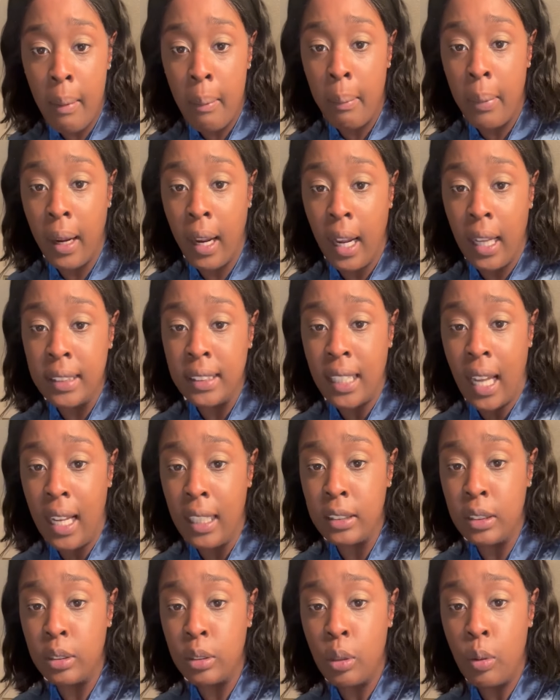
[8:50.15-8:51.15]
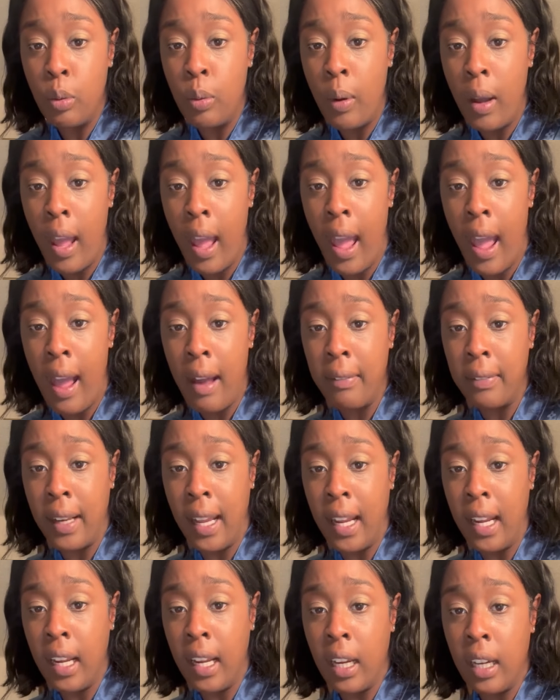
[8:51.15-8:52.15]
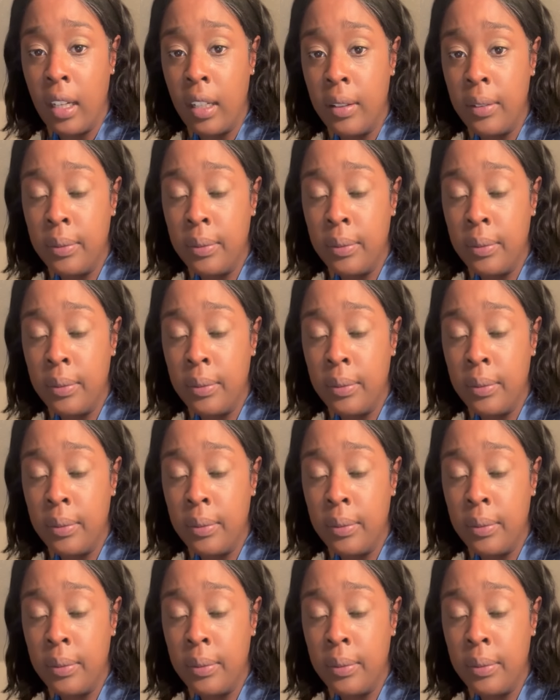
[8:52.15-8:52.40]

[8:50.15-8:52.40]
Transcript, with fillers: Because I do have like,